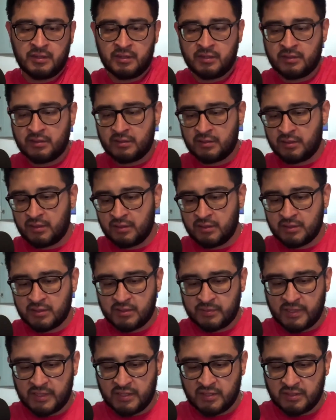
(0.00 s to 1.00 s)
All right, just
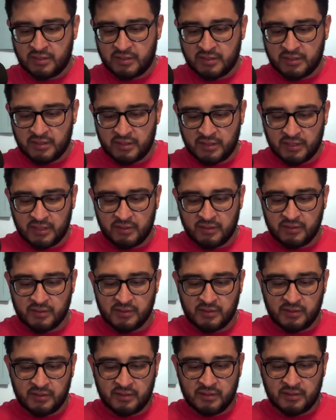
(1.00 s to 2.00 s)
make sure there's nothing else
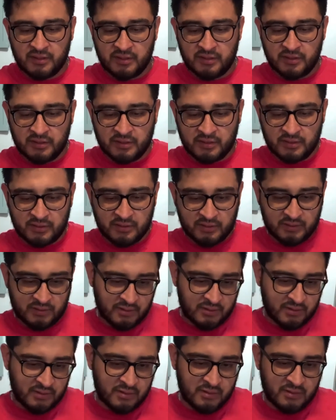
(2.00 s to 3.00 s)
on here.
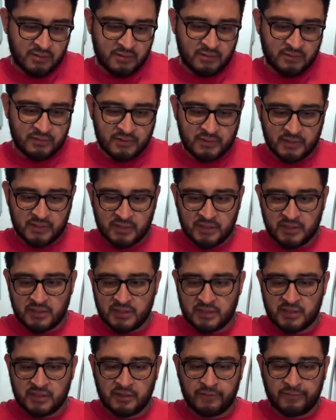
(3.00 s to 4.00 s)
No, it's
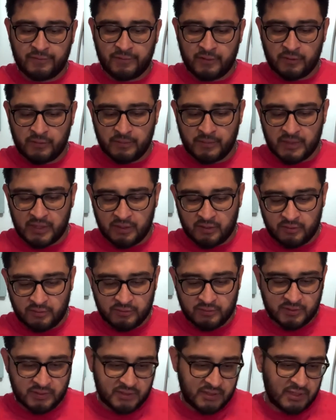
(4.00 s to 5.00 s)
just the foam that
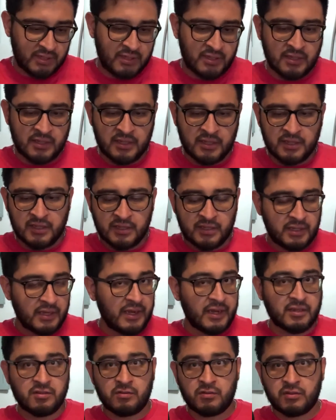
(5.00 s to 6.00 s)
holds the
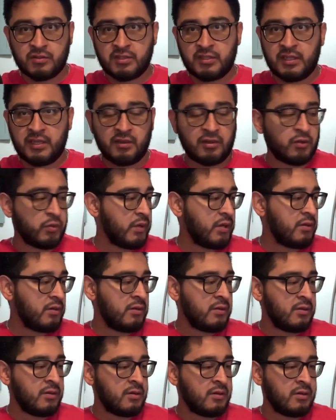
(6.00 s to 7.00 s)
actual steering wheel.
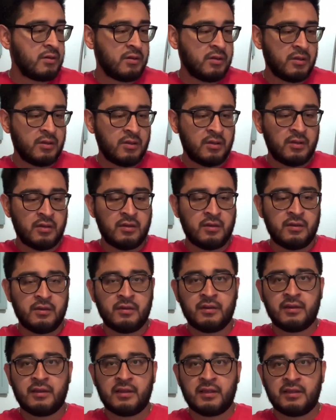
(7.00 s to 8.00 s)

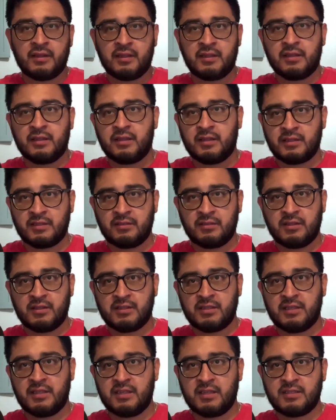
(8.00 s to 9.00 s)
And then, as you can
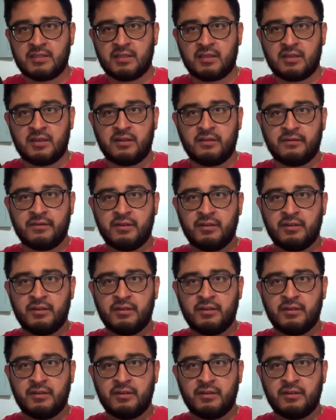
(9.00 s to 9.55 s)
see, it's the cover.